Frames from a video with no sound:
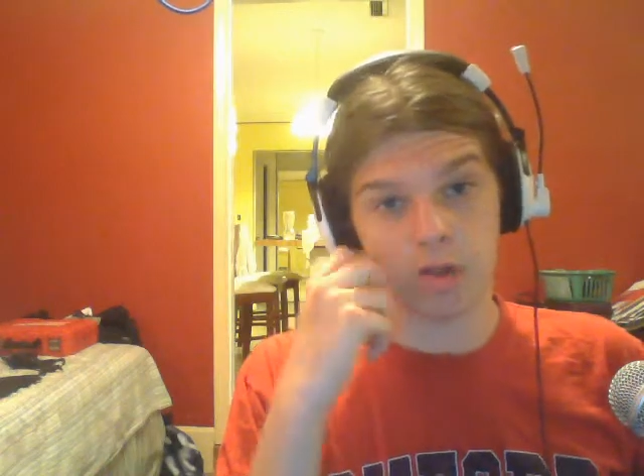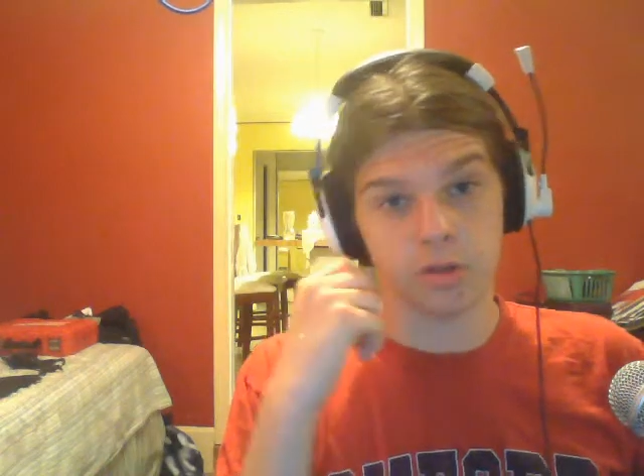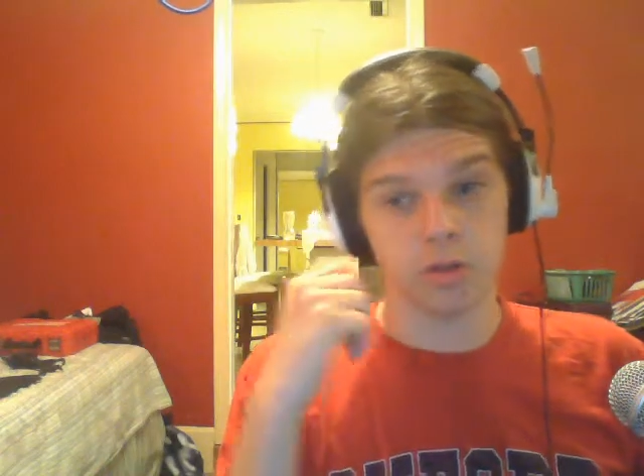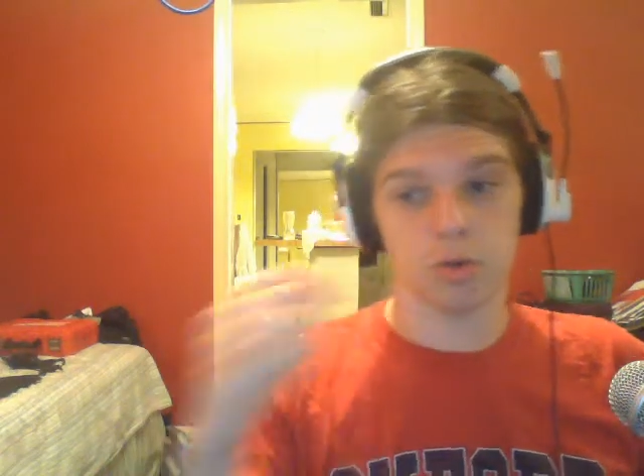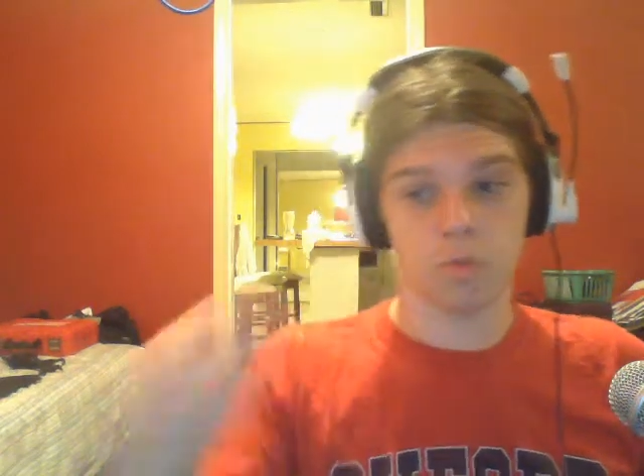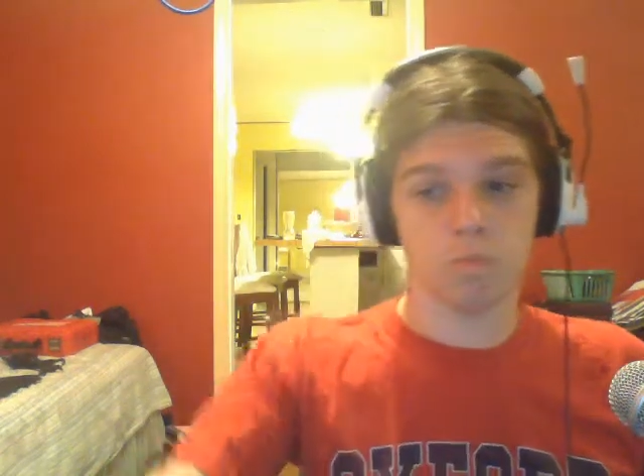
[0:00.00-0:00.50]
I'll
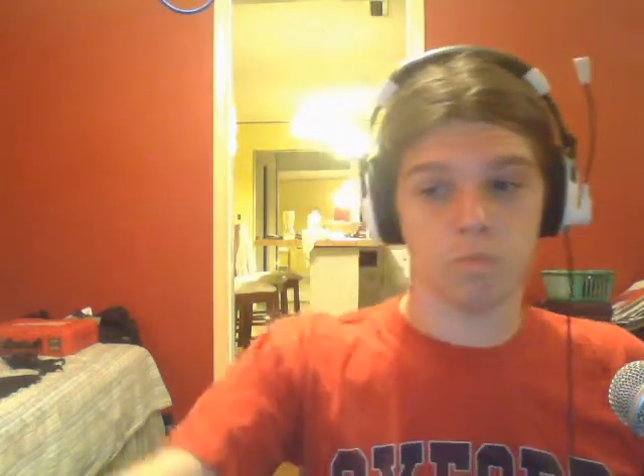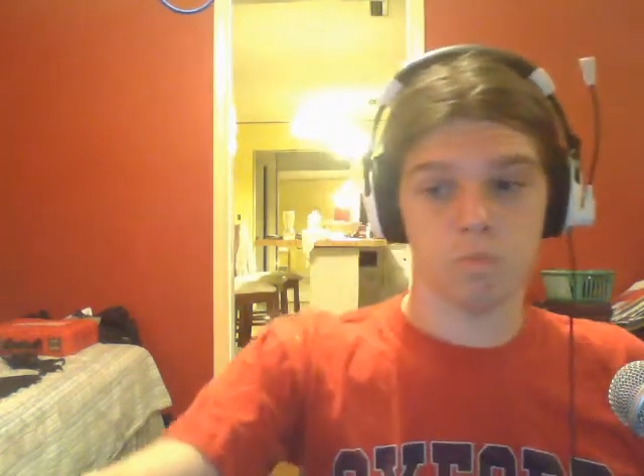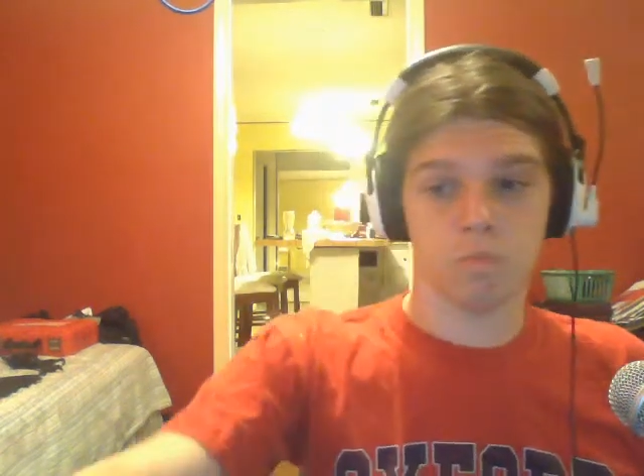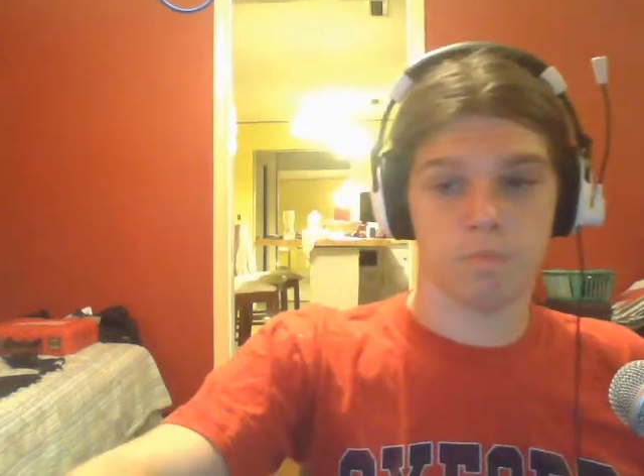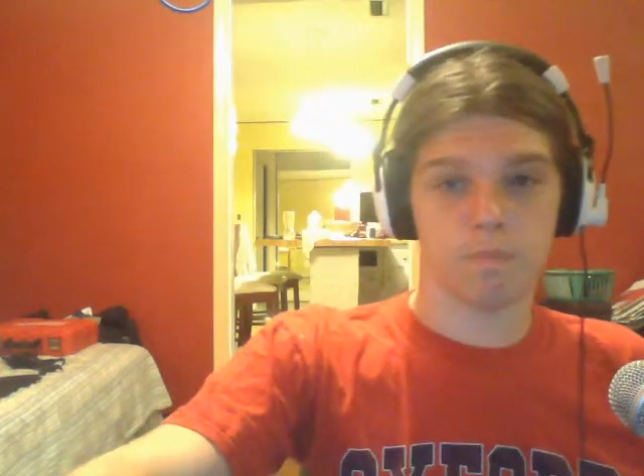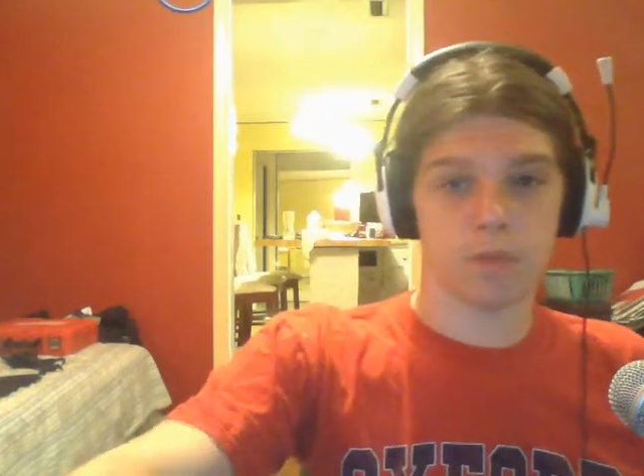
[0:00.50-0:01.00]
do
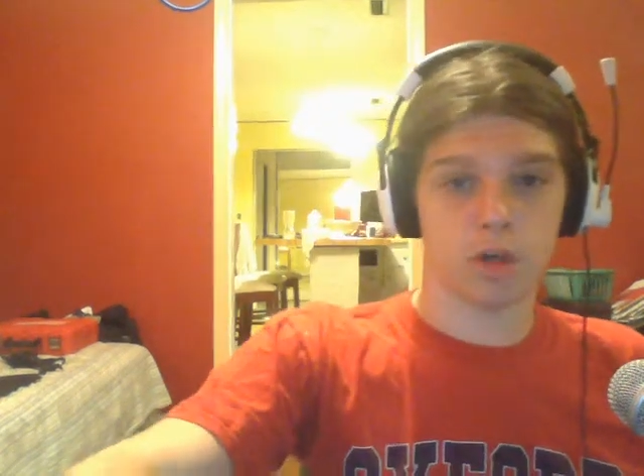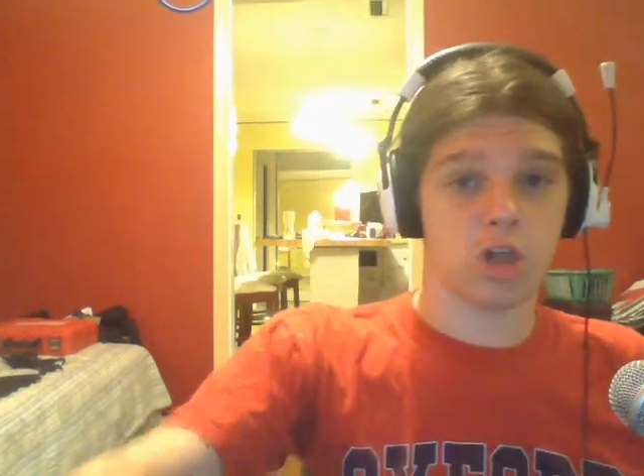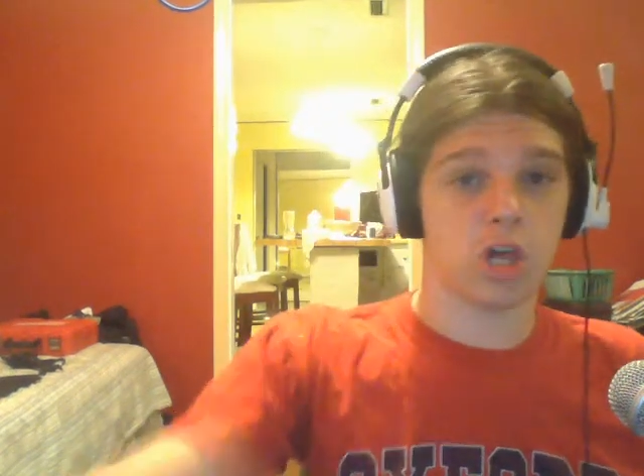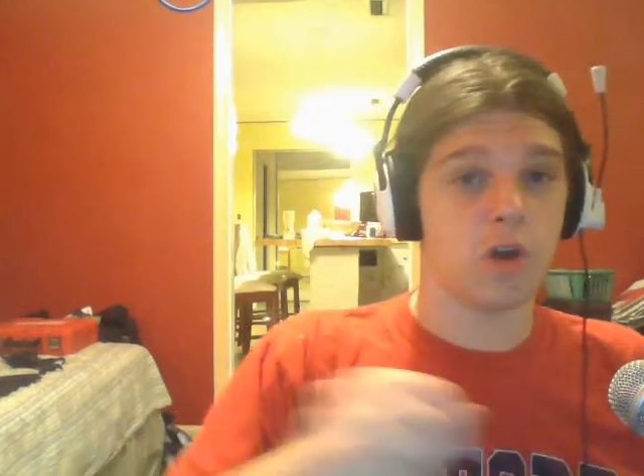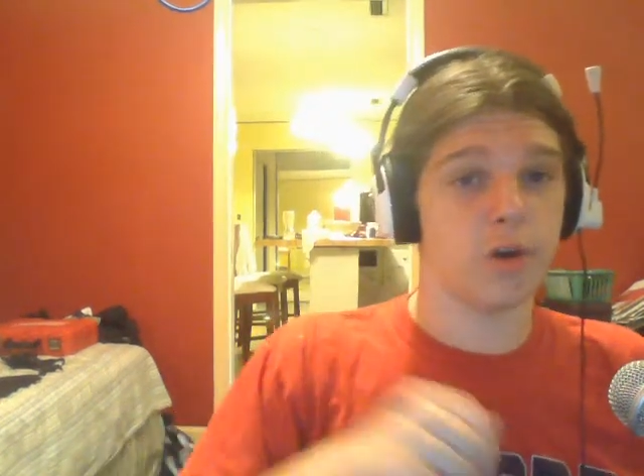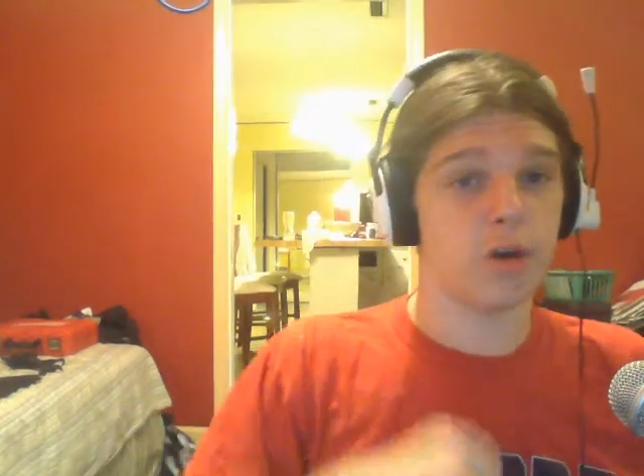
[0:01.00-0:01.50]

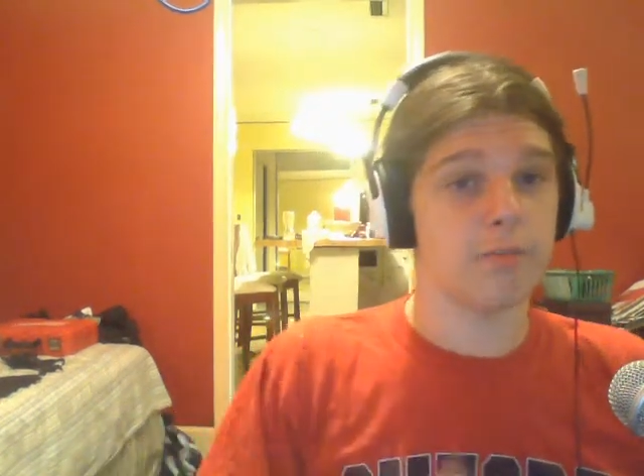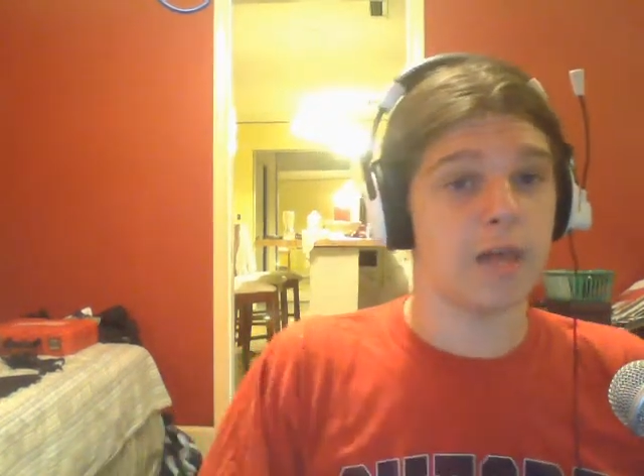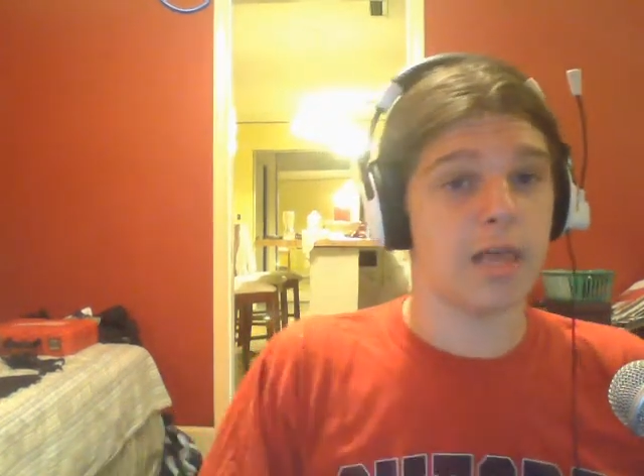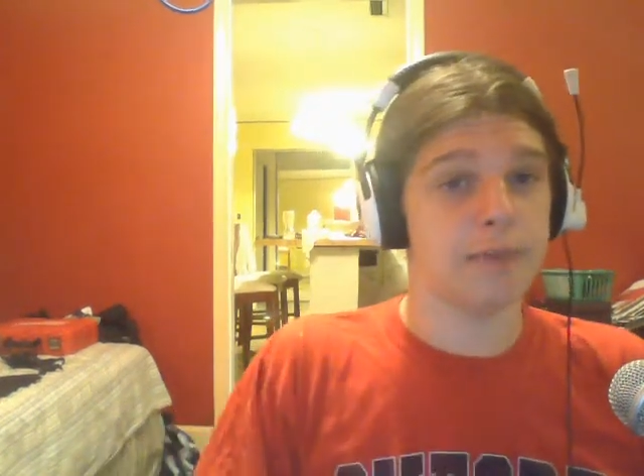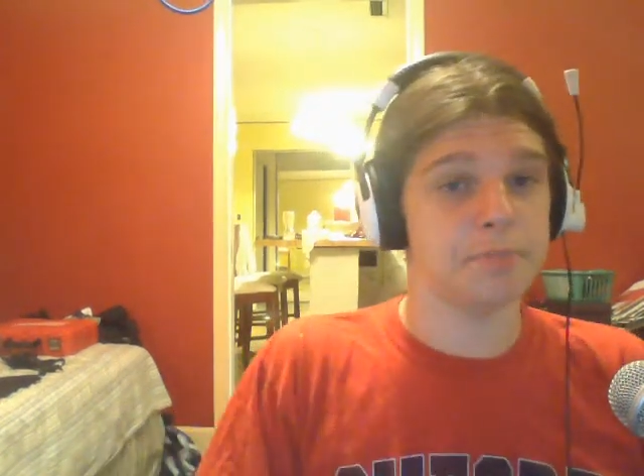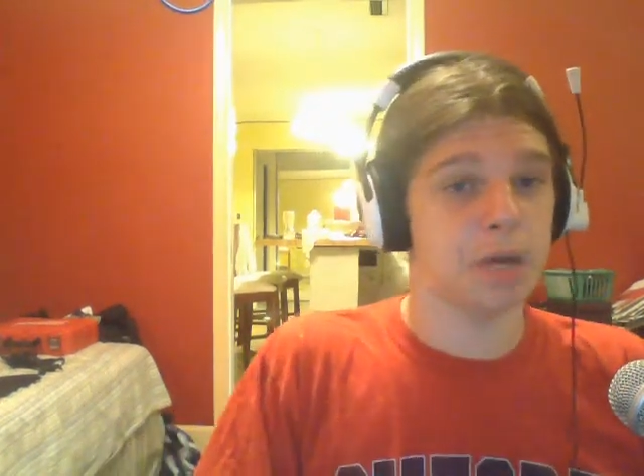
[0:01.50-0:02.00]
sharing on my
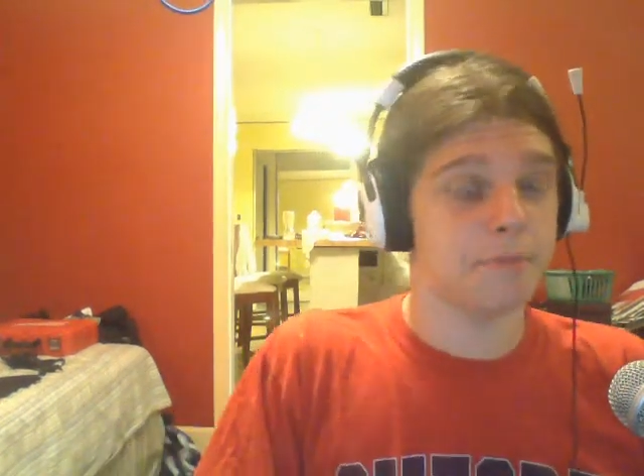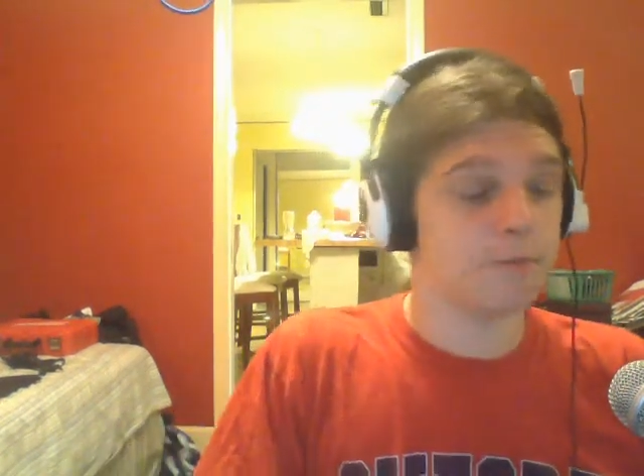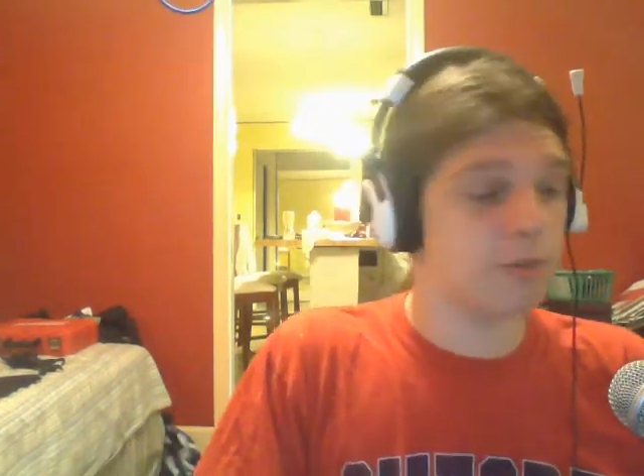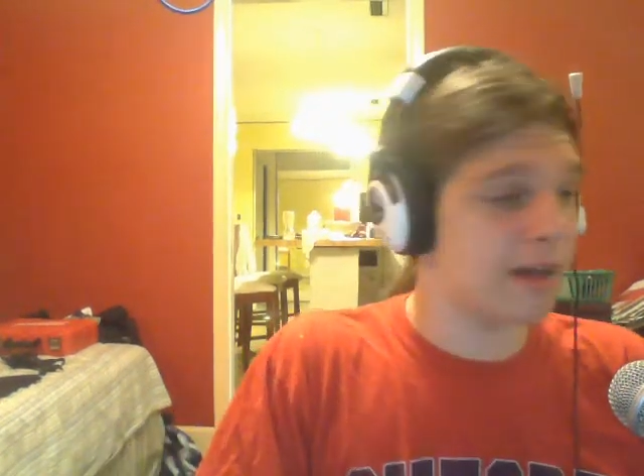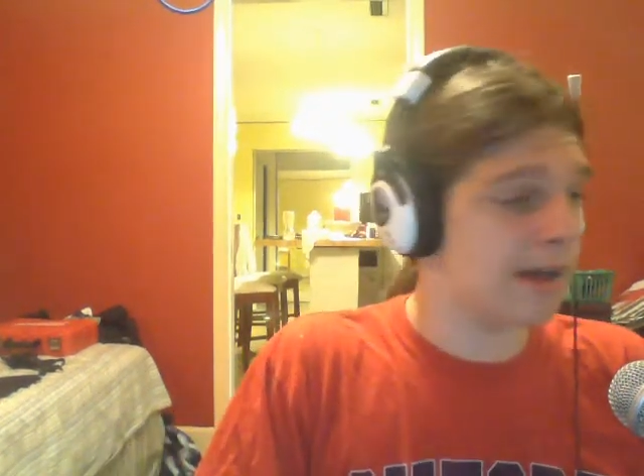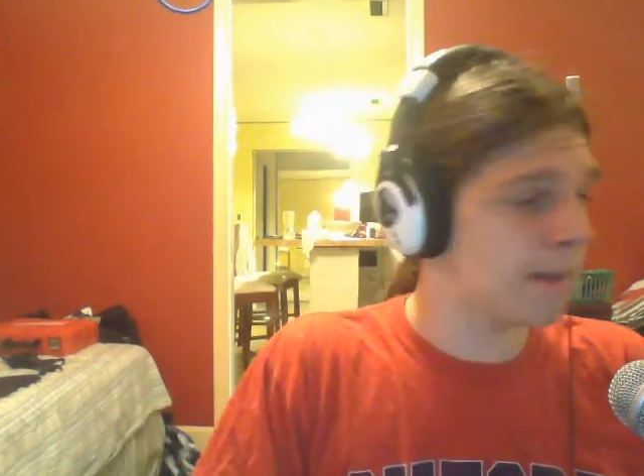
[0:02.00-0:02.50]
laptop
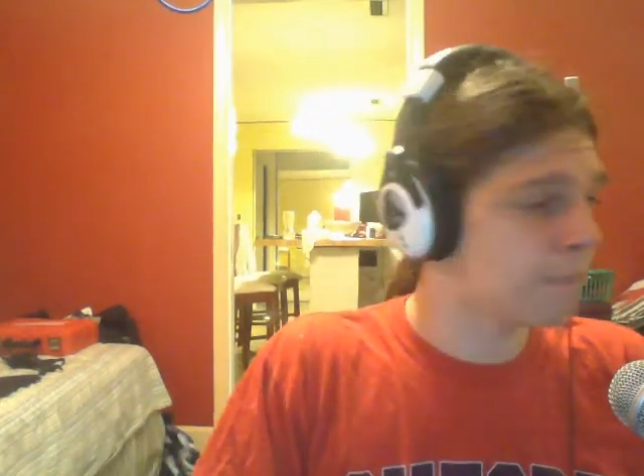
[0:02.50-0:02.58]
for that.